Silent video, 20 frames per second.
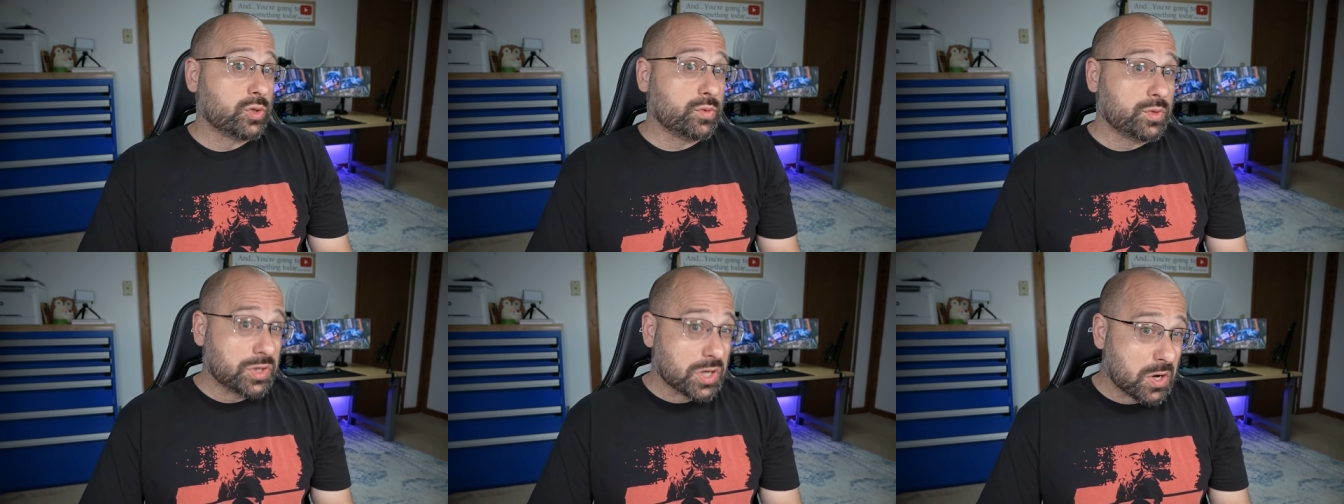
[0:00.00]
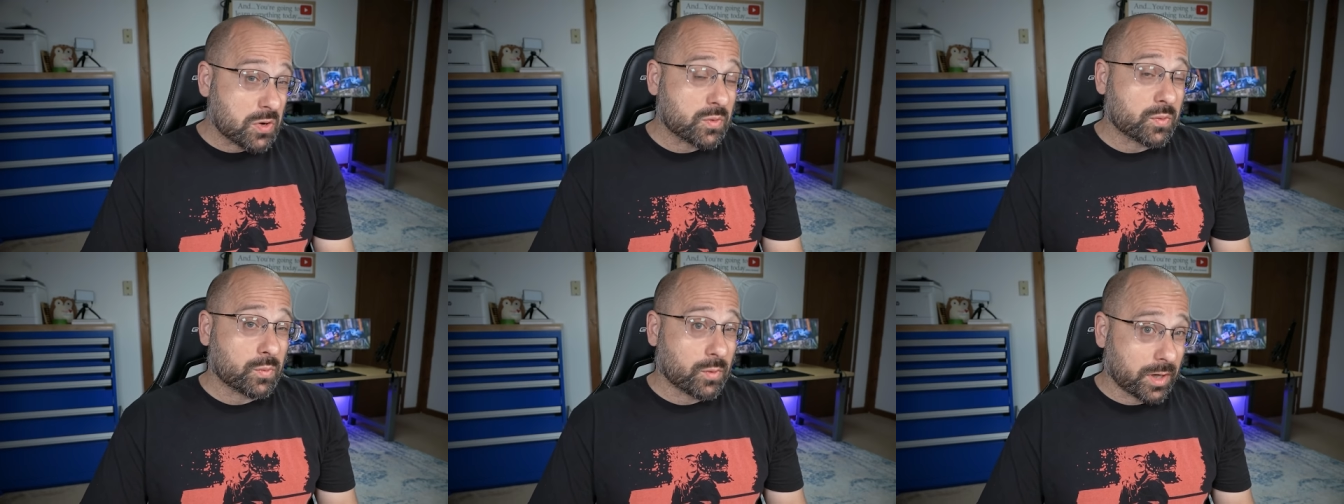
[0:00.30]
you
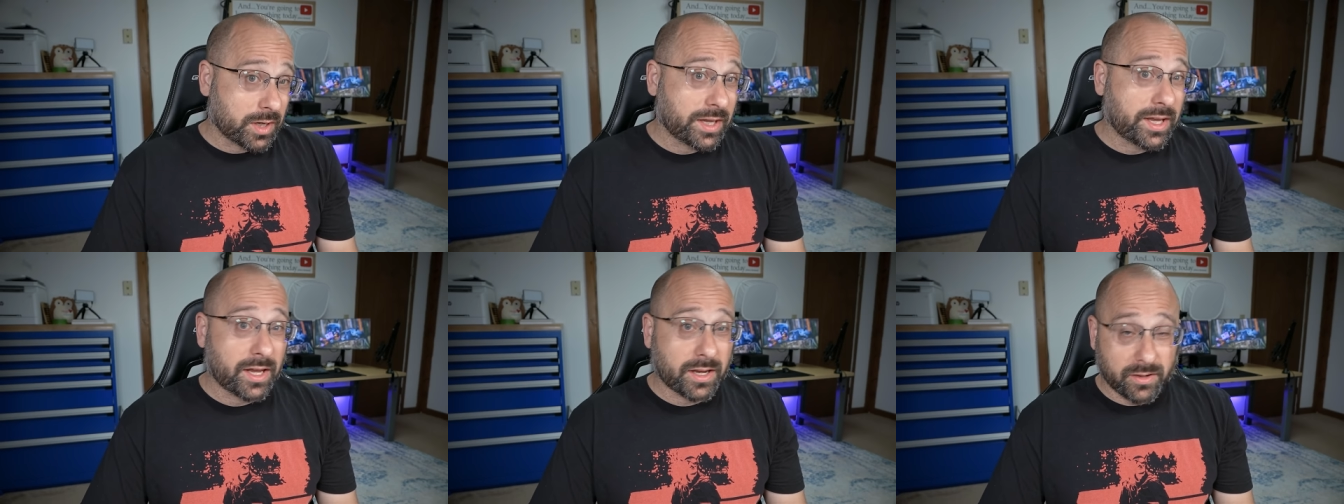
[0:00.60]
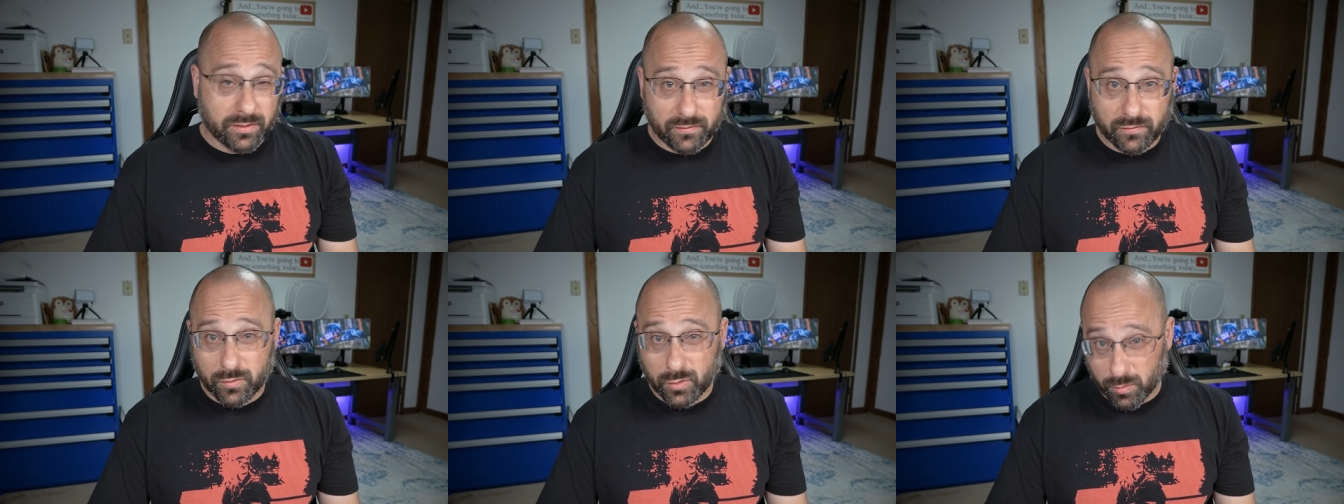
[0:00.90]
don't want to get
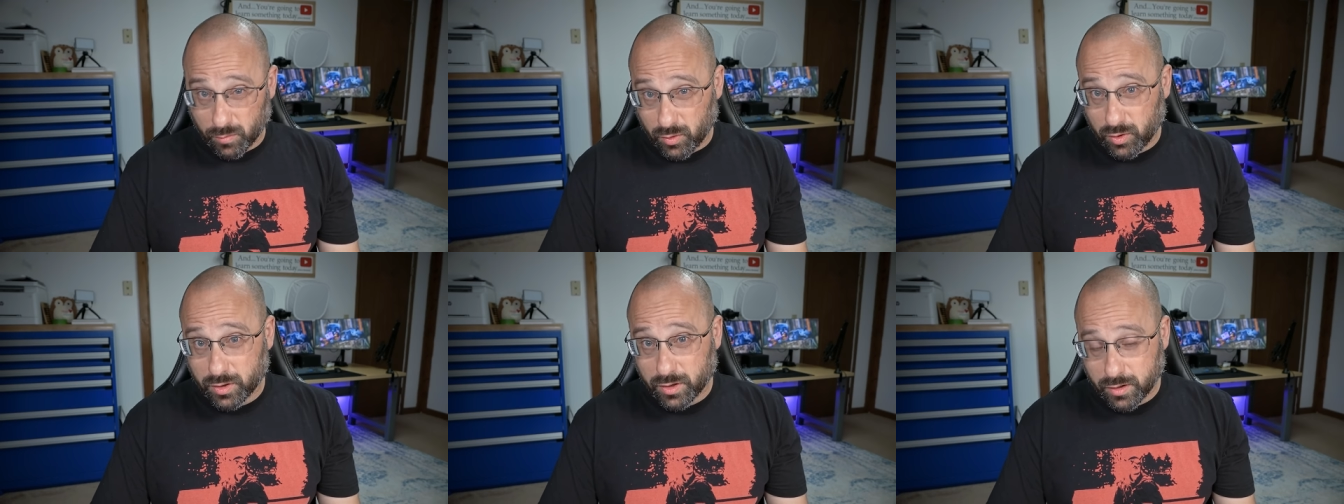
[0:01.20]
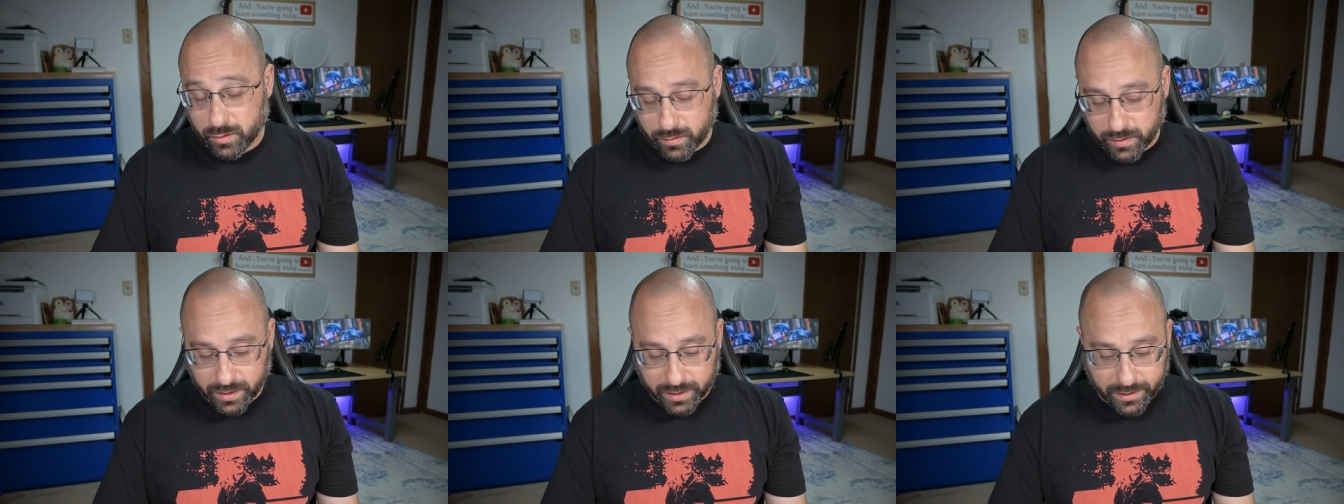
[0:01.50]
conformal
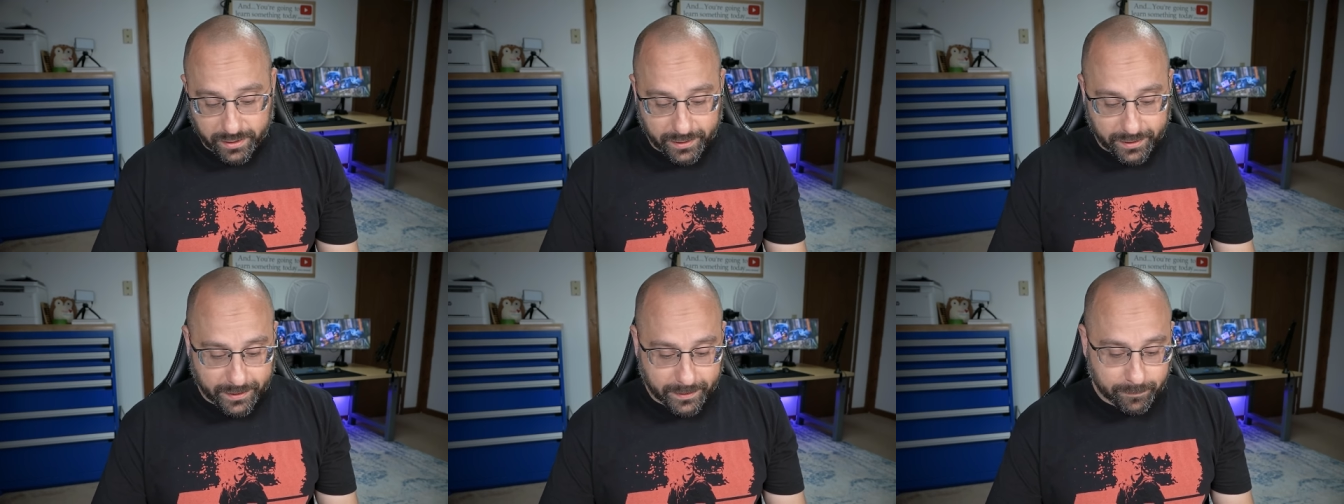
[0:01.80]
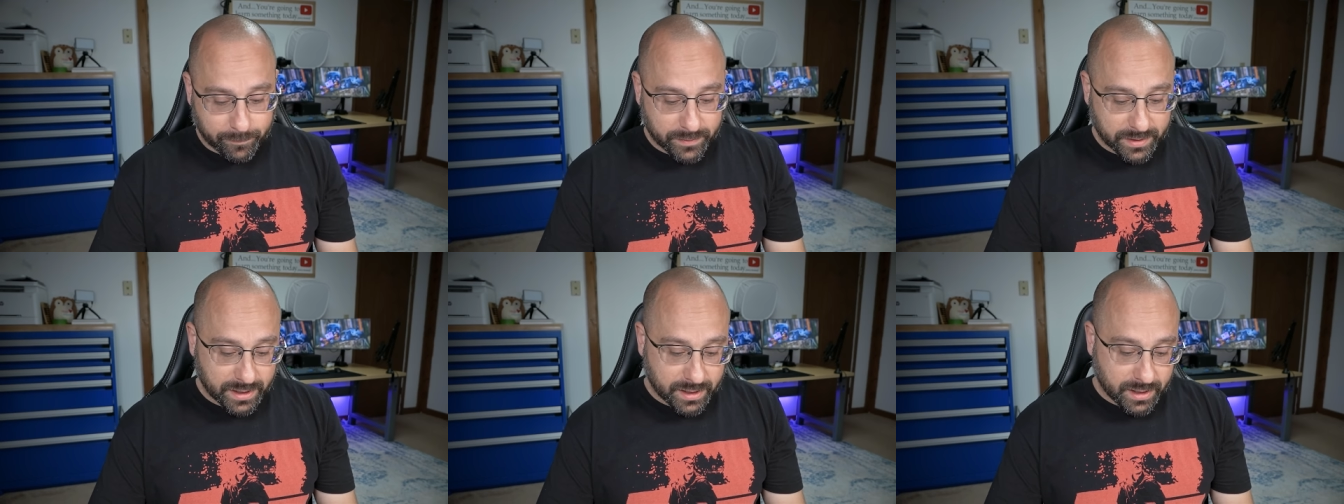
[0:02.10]
coating on.